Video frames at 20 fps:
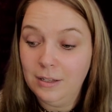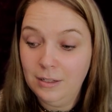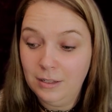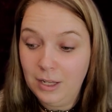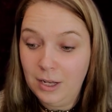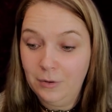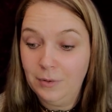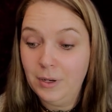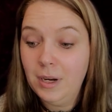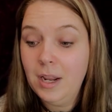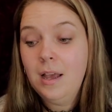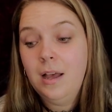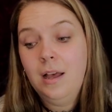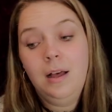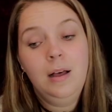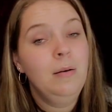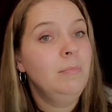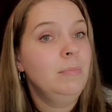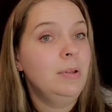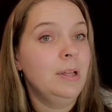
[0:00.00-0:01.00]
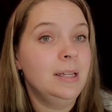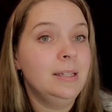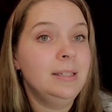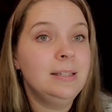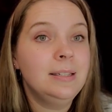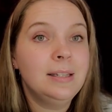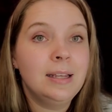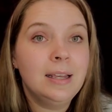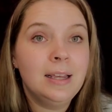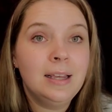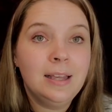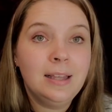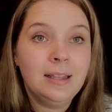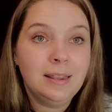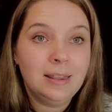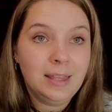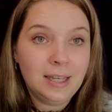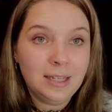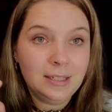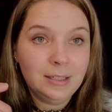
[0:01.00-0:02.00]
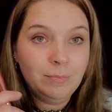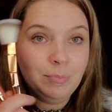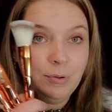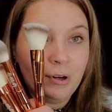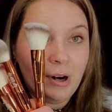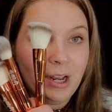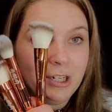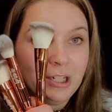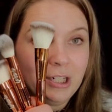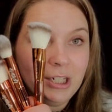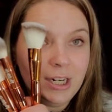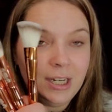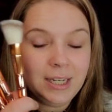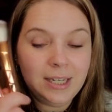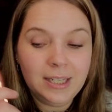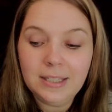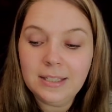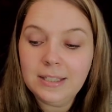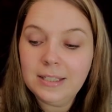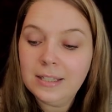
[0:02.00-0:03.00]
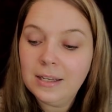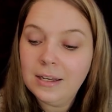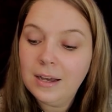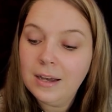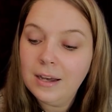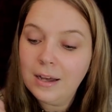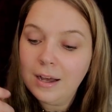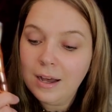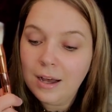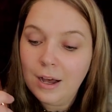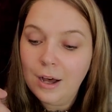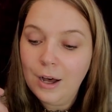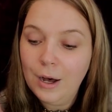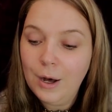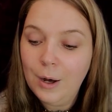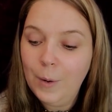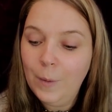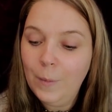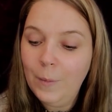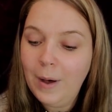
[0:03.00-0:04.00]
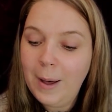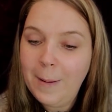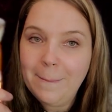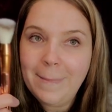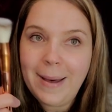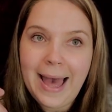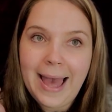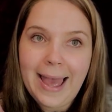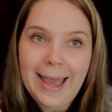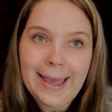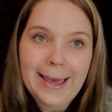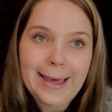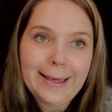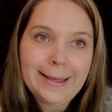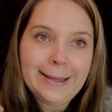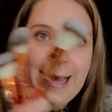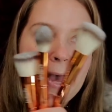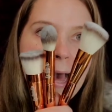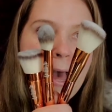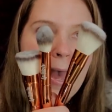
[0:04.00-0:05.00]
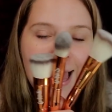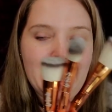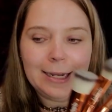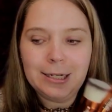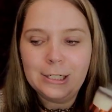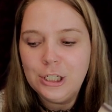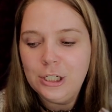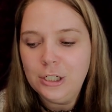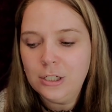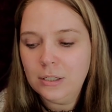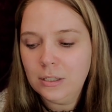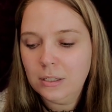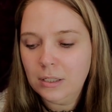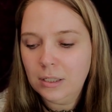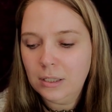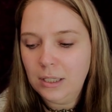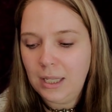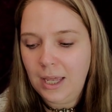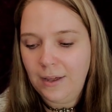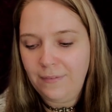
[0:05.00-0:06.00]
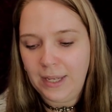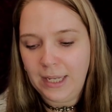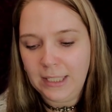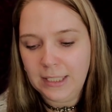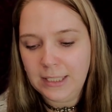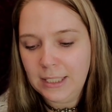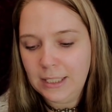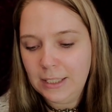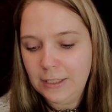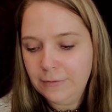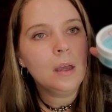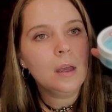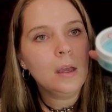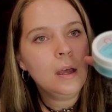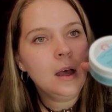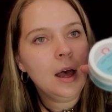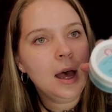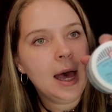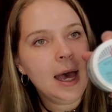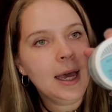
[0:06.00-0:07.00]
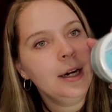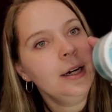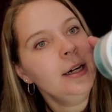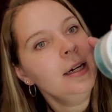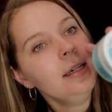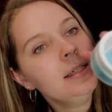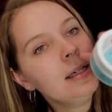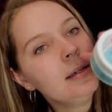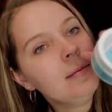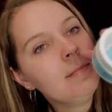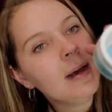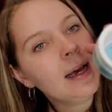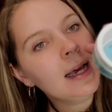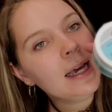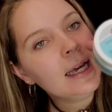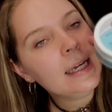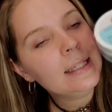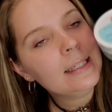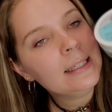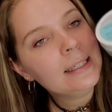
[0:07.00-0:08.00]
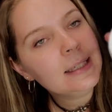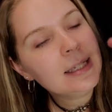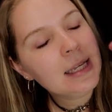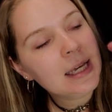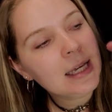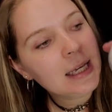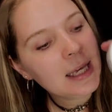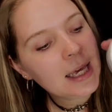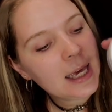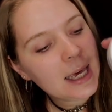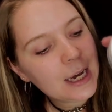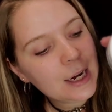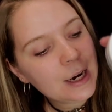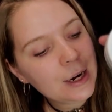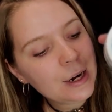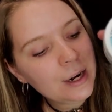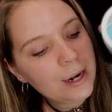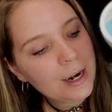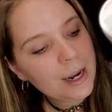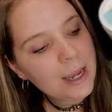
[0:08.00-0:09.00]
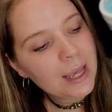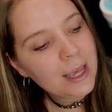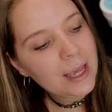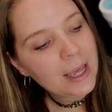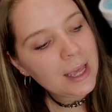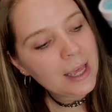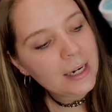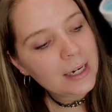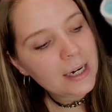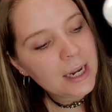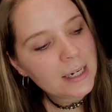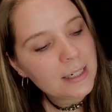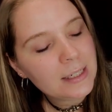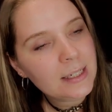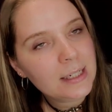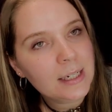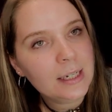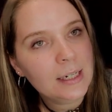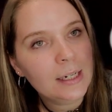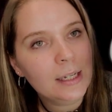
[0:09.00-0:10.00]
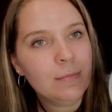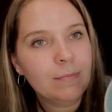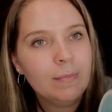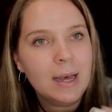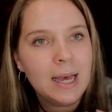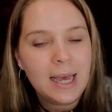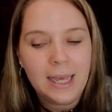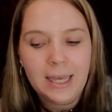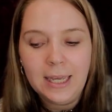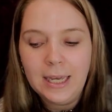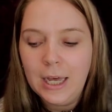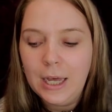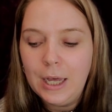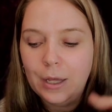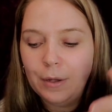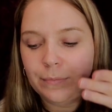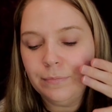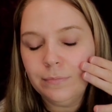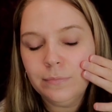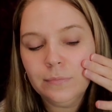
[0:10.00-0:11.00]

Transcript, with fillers: alone. Plus these brushes. Oh my gosh. Love it. I already did my skincare and I did my,